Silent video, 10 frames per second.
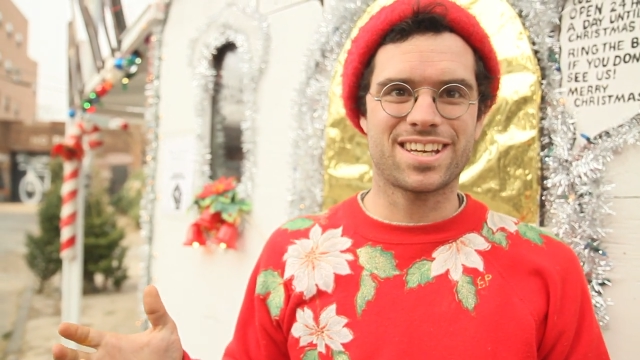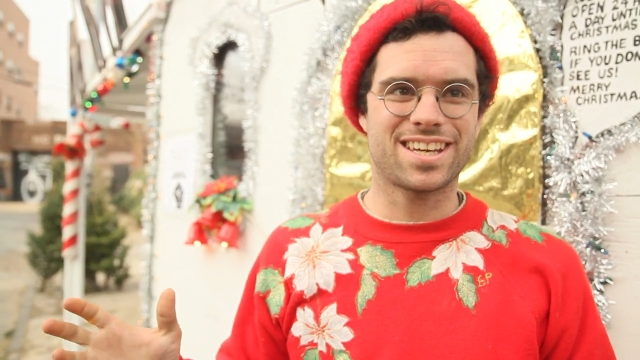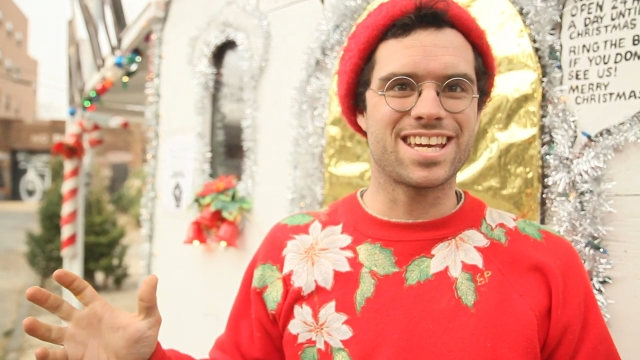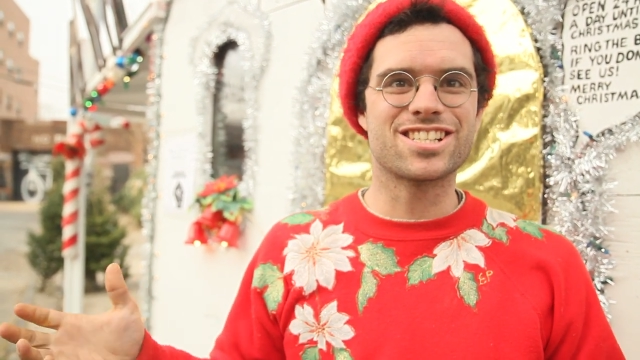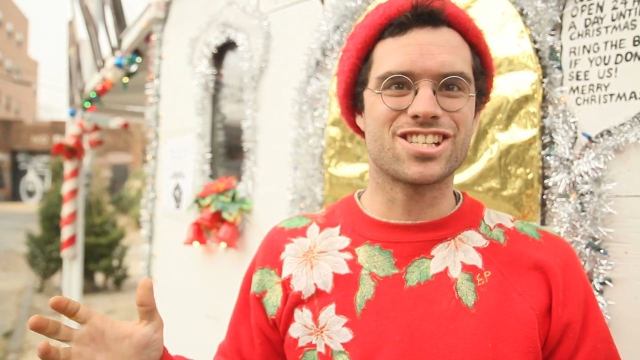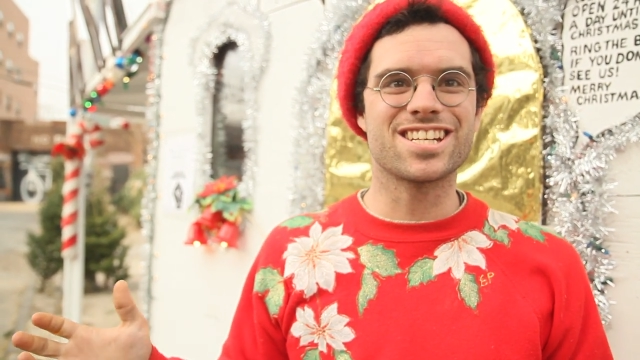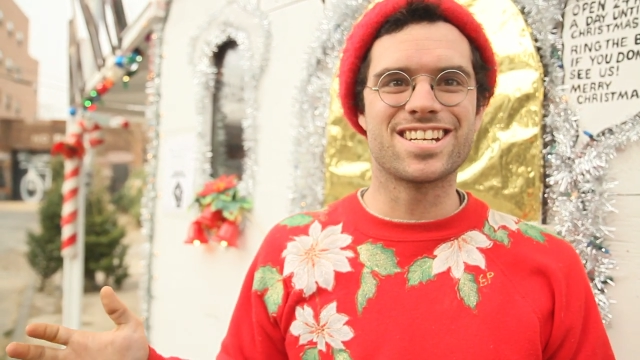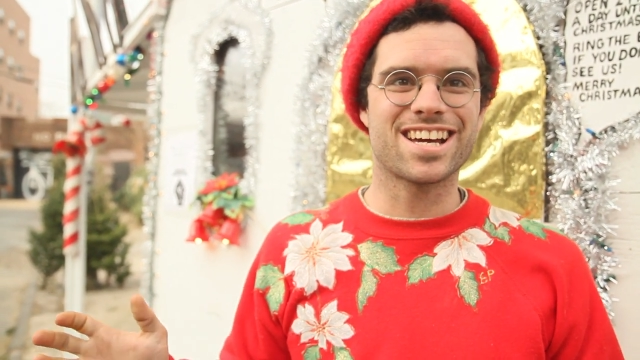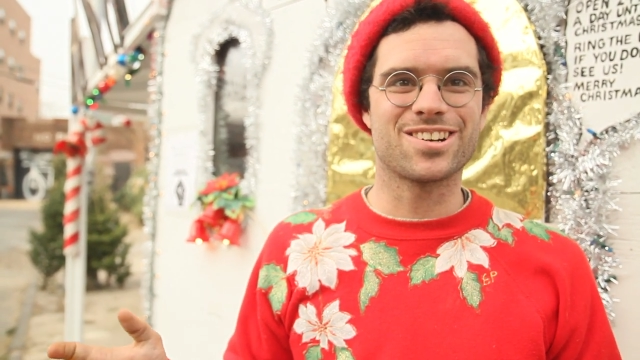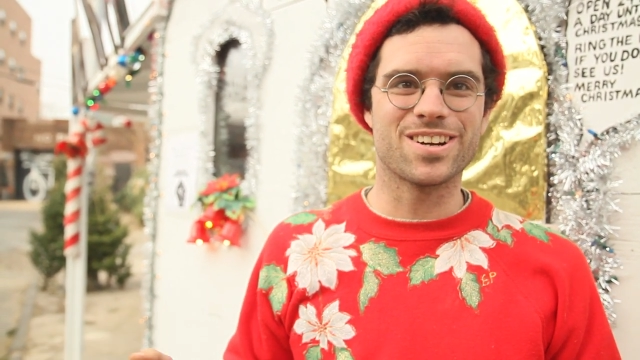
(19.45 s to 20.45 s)
kitschy
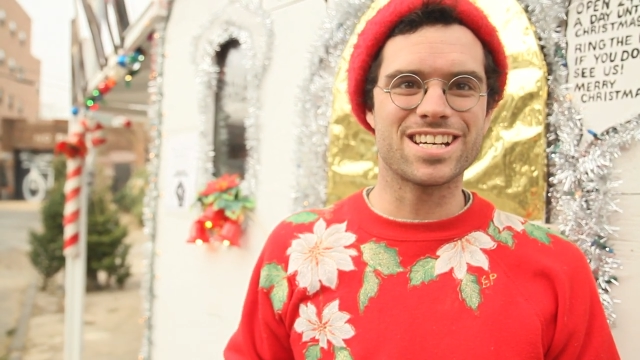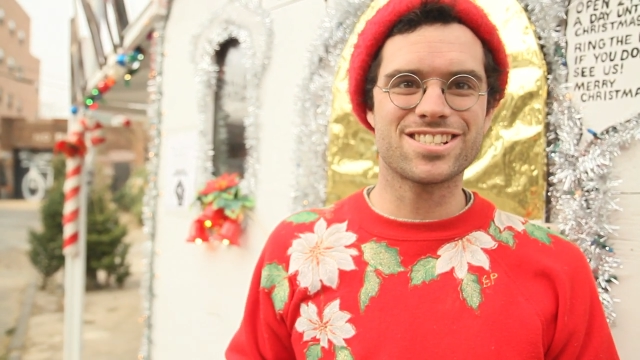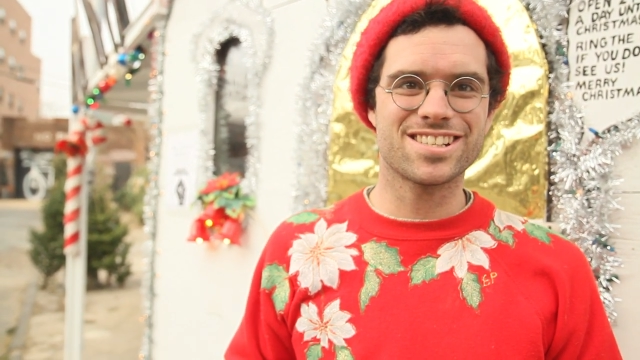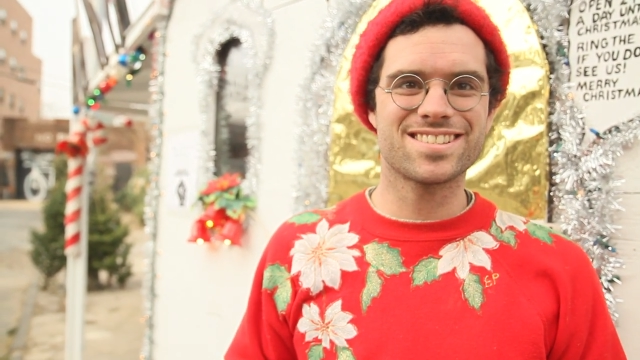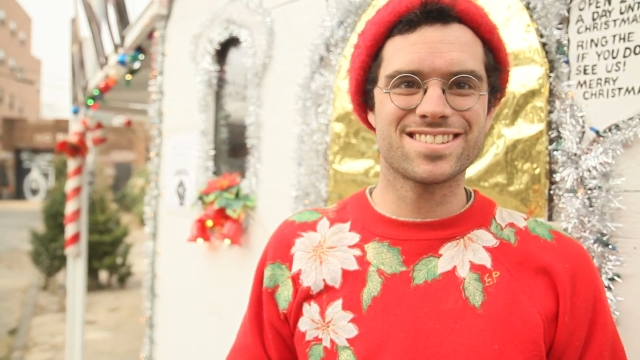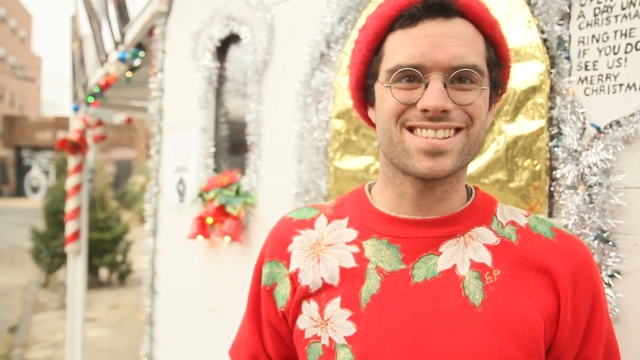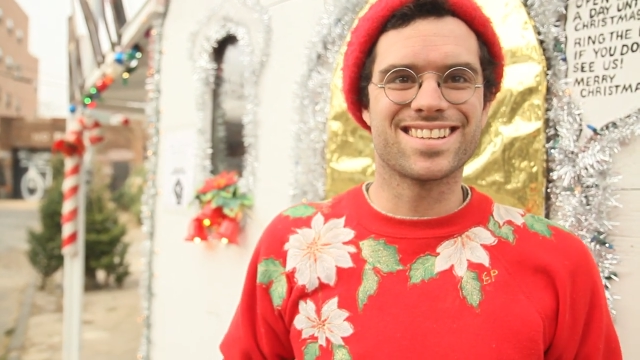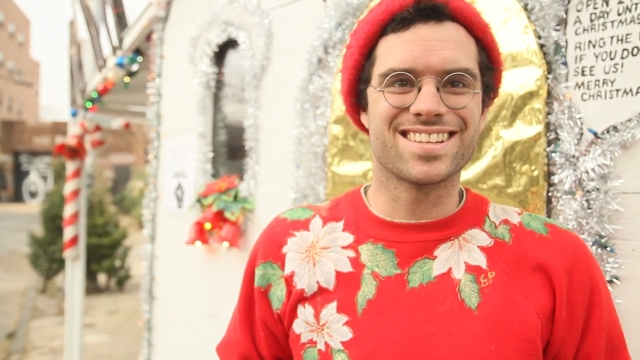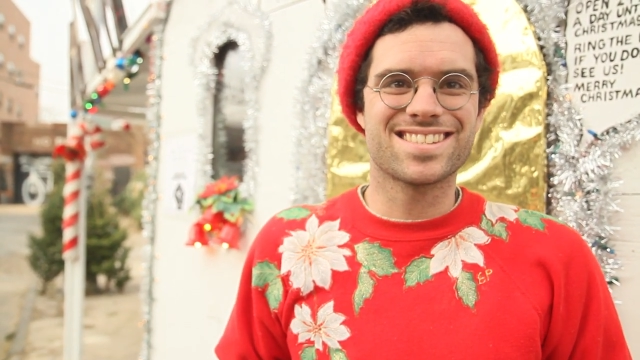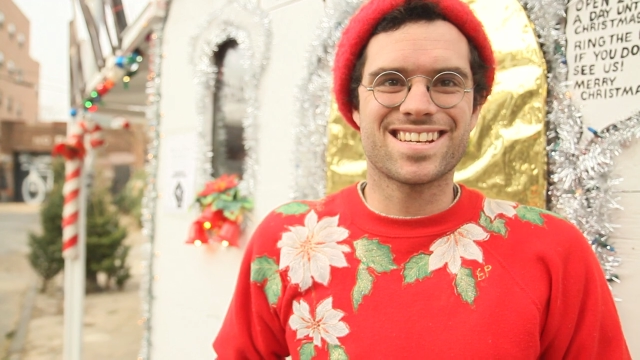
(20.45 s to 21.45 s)
decorations and this